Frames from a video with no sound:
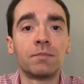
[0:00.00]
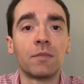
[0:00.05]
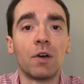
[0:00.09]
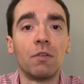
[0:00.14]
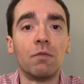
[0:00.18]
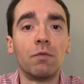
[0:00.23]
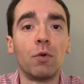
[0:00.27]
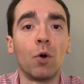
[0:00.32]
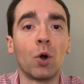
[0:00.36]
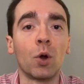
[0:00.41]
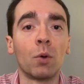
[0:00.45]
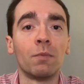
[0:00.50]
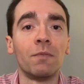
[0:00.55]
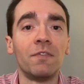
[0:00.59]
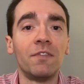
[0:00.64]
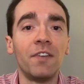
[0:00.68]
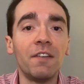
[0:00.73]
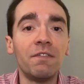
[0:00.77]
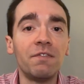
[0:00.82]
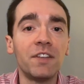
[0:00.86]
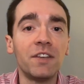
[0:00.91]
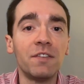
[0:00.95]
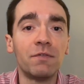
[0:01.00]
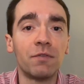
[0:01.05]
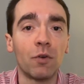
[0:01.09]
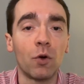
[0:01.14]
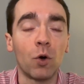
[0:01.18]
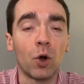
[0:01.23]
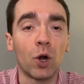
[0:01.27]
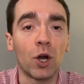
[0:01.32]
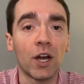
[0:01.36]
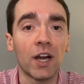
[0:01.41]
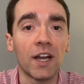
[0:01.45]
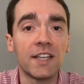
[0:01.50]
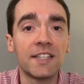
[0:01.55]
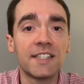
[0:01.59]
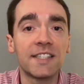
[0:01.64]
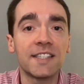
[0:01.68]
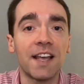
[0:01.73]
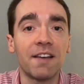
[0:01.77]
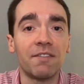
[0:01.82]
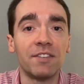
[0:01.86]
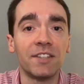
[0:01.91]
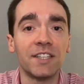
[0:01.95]
Form
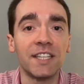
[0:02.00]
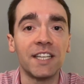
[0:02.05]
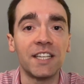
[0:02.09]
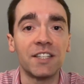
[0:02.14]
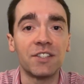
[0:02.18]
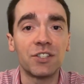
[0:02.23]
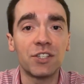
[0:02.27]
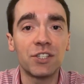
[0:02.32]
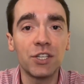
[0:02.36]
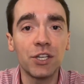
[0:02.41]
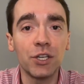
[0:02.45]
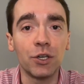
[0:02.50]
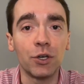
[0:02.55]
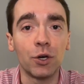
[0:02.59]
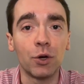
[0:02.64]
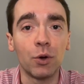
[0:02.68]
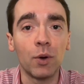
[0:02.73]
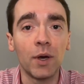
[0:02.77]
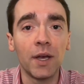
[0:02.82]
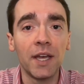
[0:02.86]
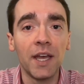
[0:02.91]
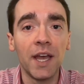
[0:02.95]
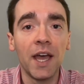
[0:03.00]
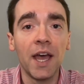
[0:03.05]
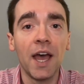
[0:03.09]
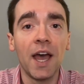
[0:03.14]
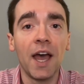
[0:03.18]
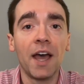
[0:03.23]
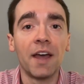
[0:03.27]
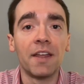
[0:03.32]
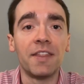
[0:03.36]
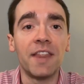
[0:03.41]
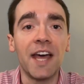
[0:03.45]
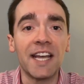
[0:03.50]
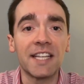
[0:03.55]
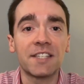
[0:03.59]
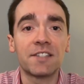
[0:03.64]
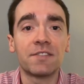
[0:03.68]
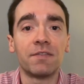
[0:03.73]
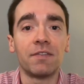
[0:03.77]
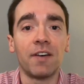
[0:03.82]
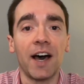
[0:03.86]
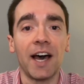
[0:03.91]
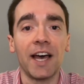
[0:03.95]
5472, that's
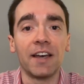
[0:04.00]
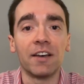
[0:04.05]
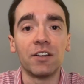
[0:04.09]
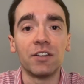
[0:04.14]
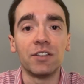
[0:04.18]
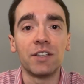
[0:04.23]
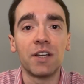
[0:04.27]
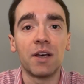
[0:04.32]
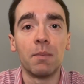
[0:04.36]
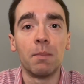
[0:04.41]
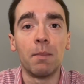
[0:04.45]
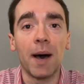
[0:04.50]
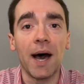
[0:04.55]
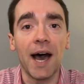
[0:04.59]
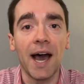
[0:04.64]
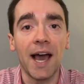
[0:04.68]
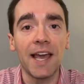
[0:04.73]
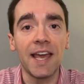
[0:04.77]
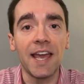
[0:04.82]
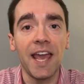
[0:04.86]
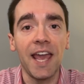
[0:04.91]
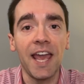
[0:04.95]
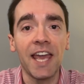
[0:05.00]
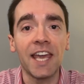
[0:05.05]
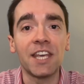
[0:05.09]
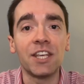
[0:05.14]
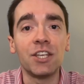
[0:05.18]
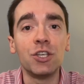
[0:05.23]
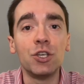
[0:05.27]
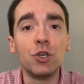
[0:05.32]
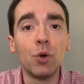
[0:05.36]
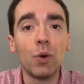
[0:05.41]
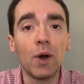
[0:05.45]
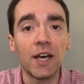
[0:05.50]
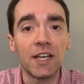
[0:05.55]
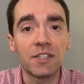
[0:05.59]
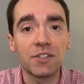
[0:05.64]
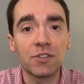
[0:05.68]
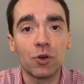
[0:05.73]
filed by a U.S.